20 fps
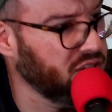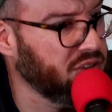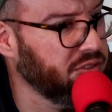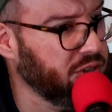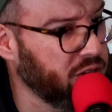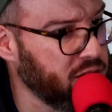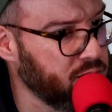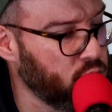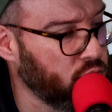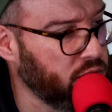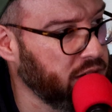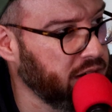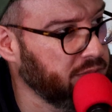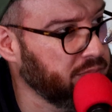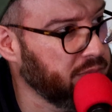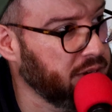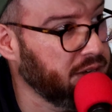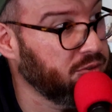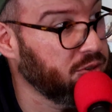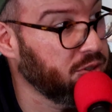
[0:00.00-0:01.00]
all very
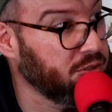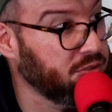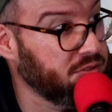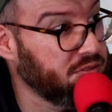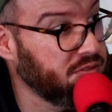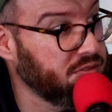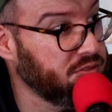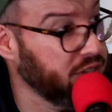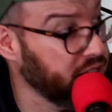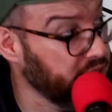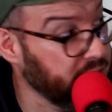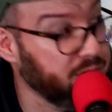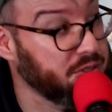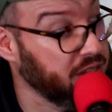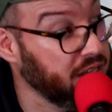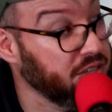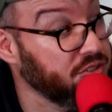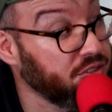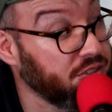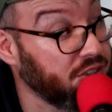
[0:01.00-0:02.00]
boring, but I've heard
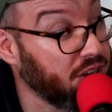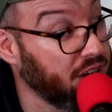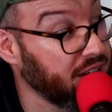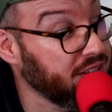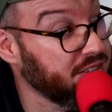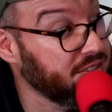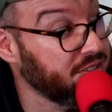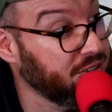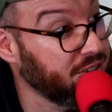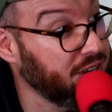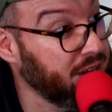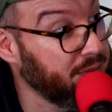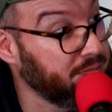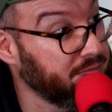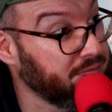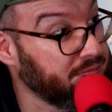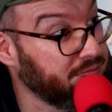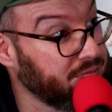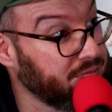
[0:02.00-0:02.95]
transportation costs are up.